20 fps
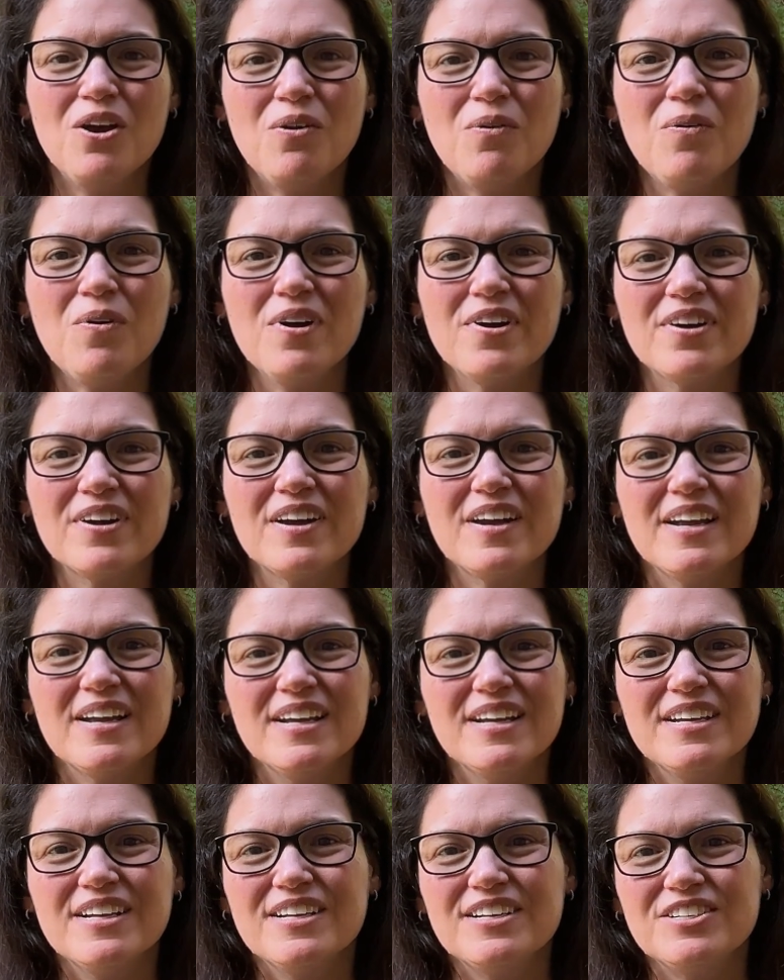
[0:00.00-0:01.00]
or
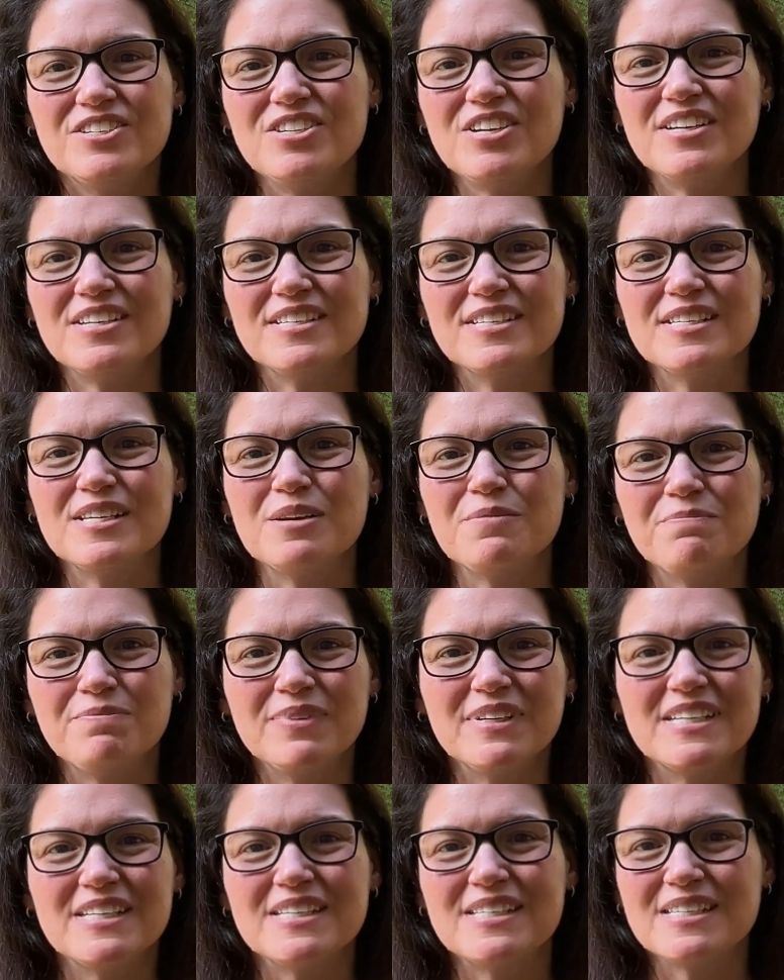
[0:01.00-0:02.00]
just
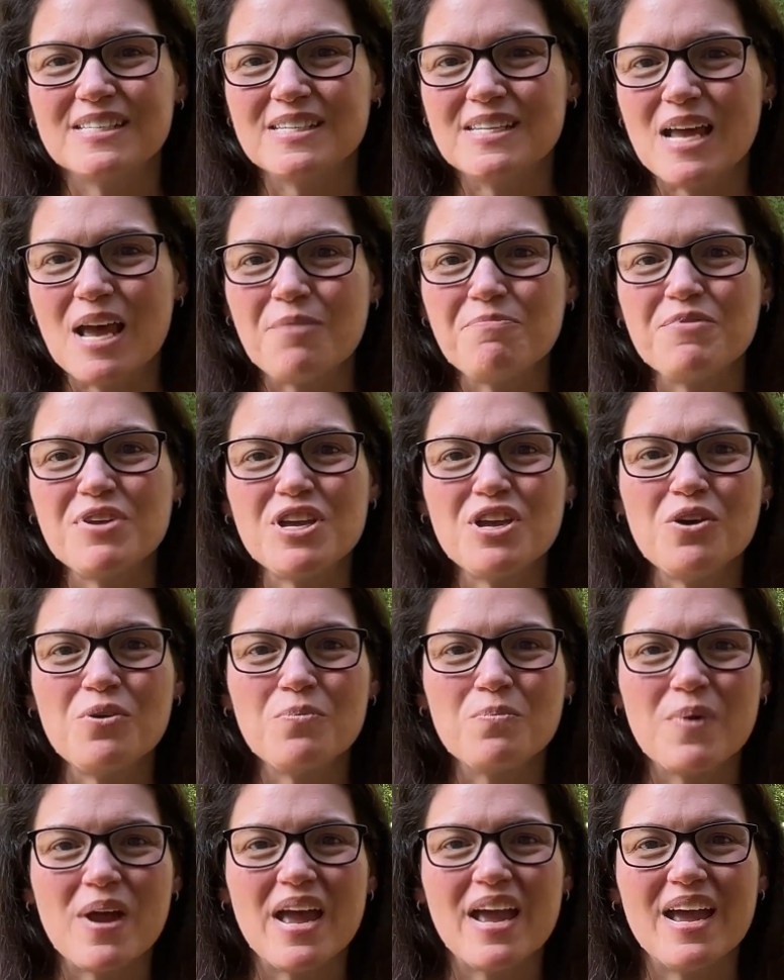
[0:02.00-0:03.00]
simply stepping
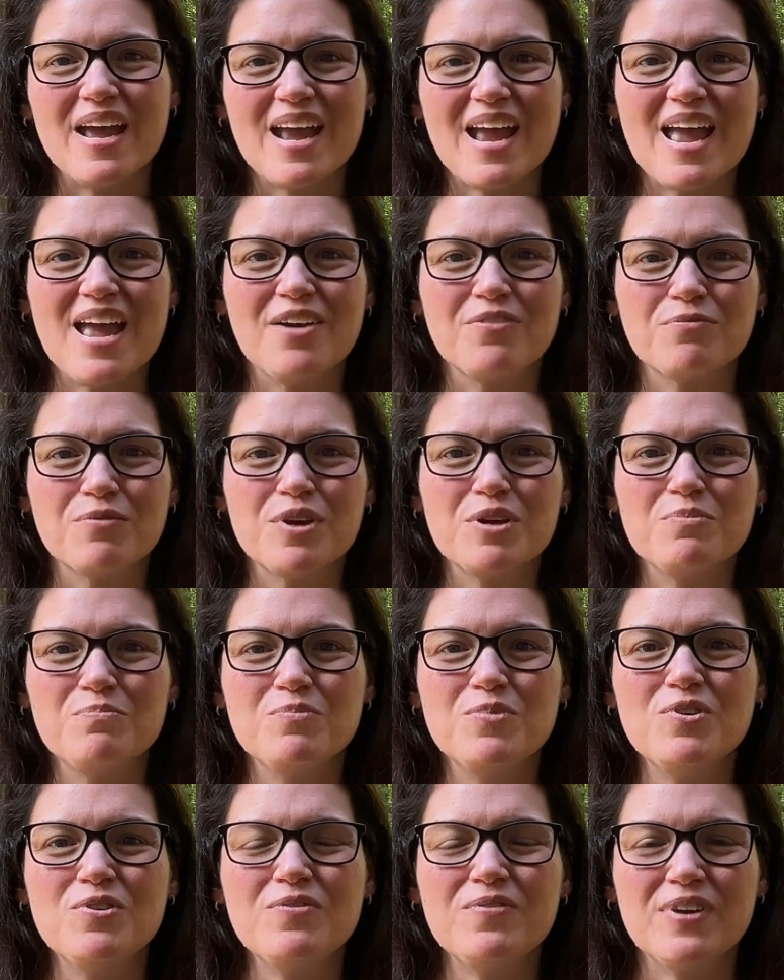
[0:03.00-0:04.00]
away and
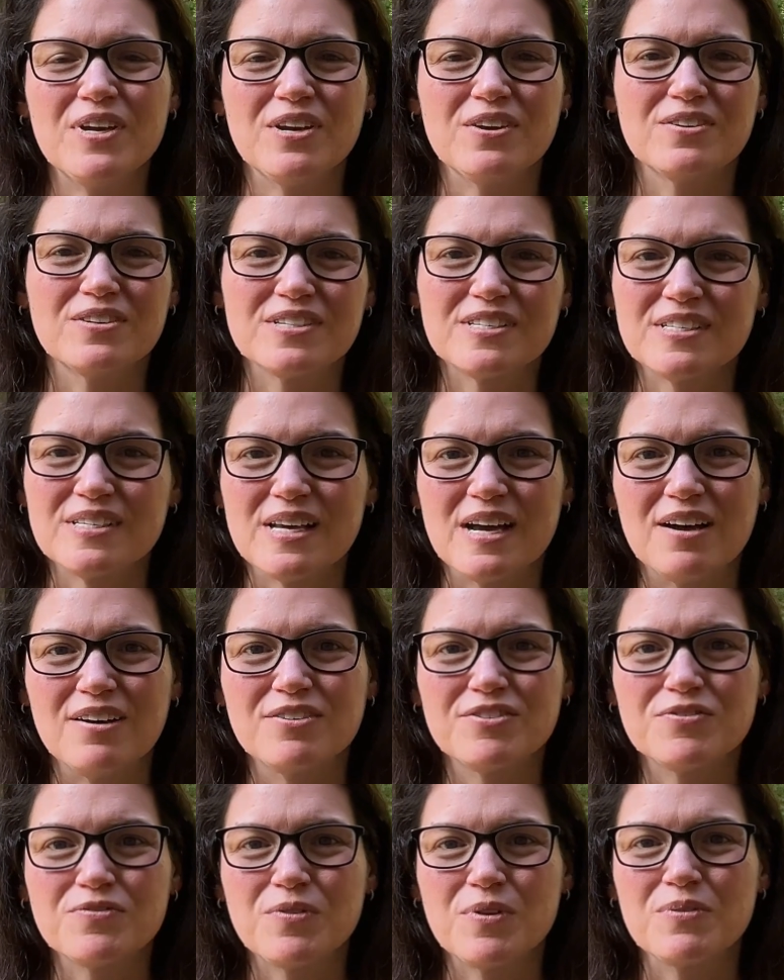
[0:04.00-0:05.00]
removing
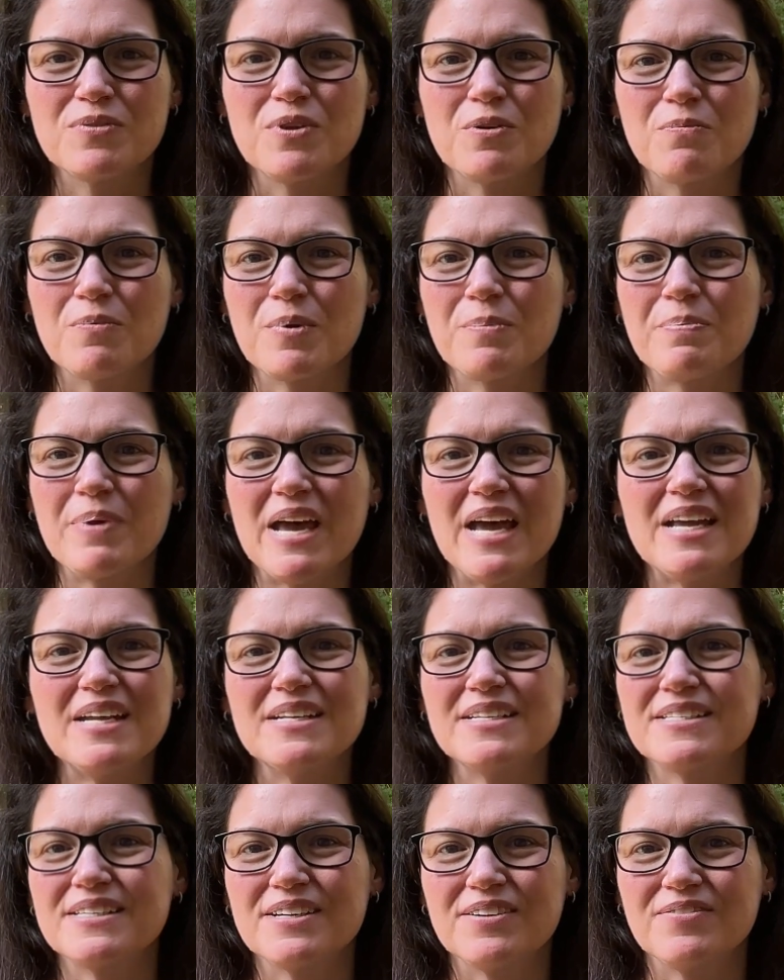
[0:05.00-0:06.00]
ourselves from the
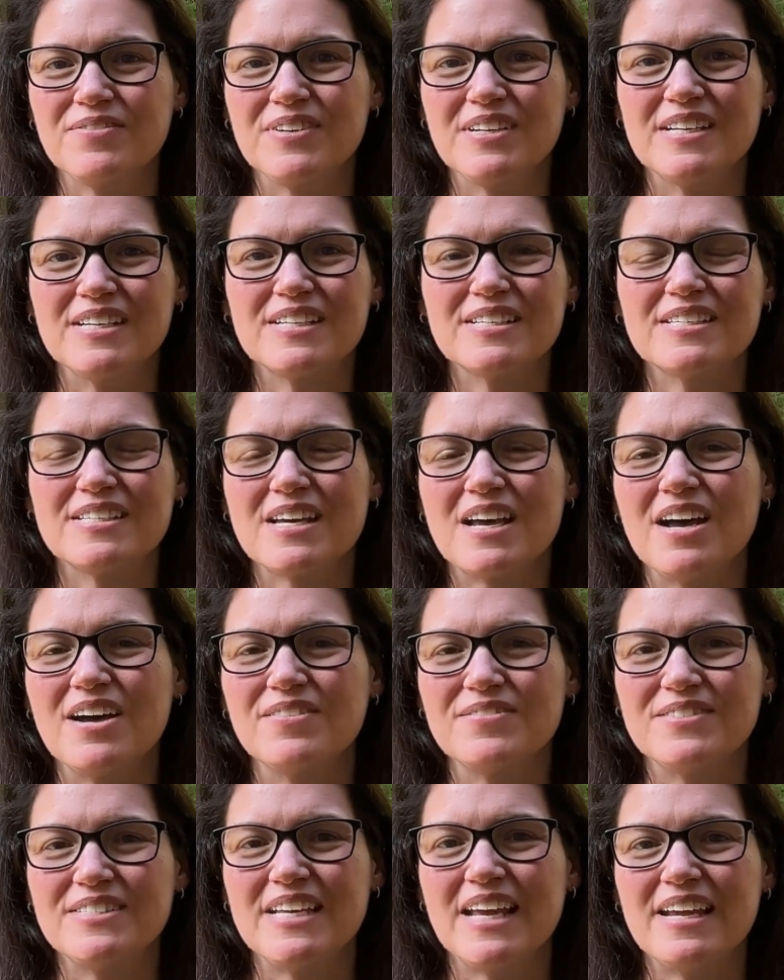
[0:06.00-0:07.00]
repetitiveness
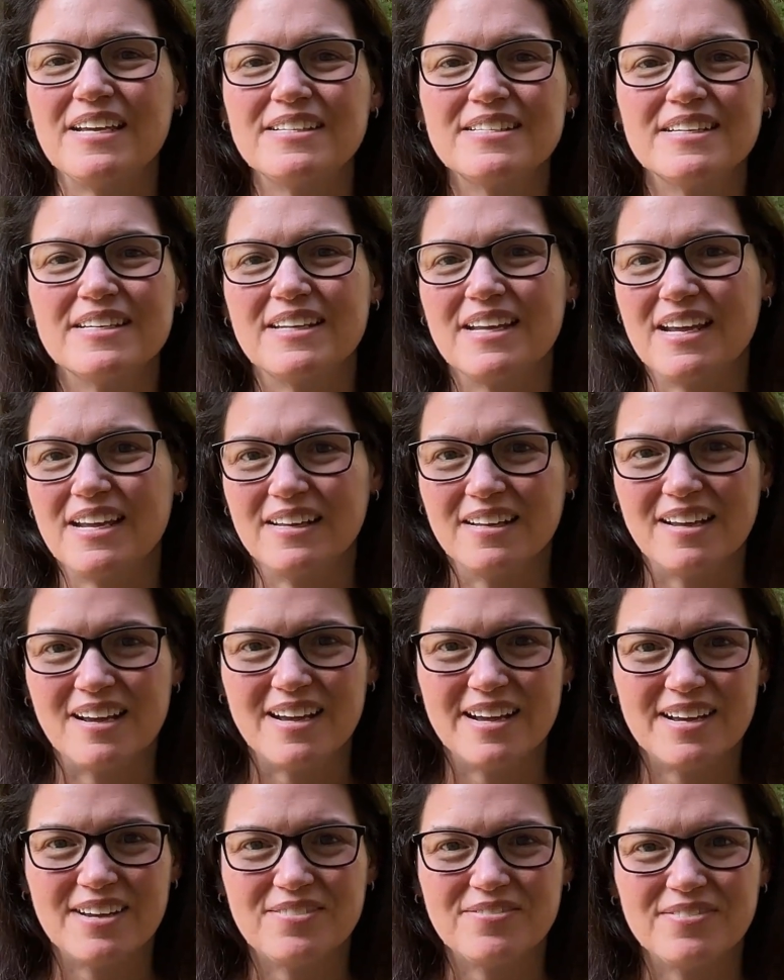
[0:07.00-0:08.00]
of day to day
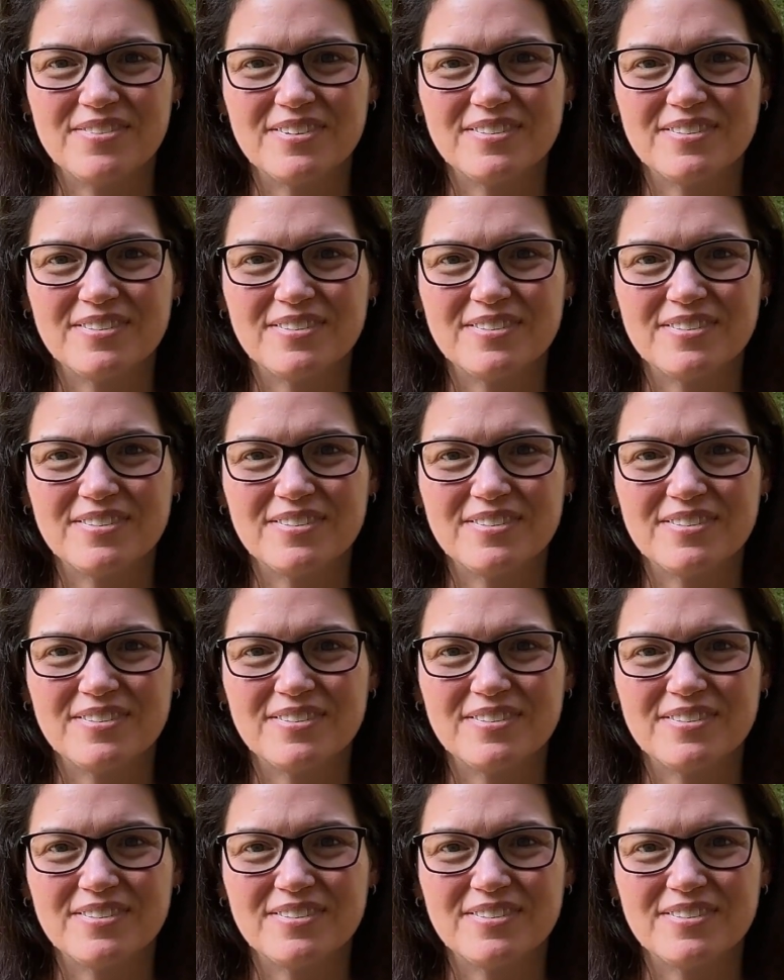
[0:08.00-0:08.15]
life.